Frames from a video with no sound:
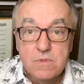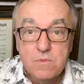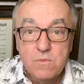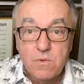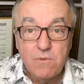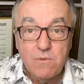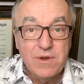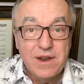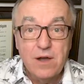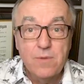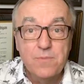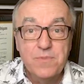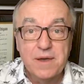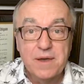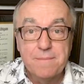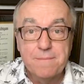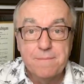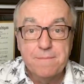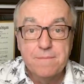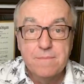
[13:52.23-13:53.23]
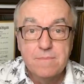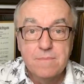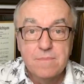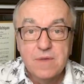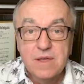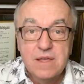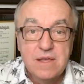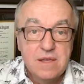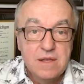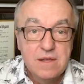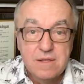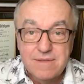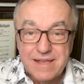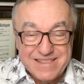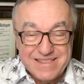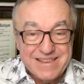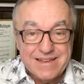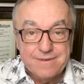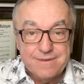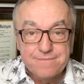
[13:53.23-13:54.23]
What would help them?
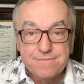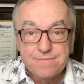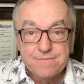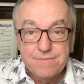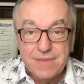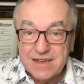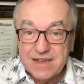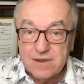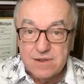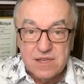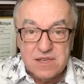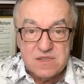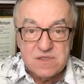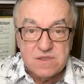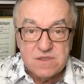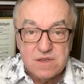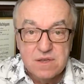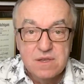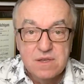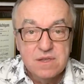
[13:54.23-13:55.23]
That's it. Make a list.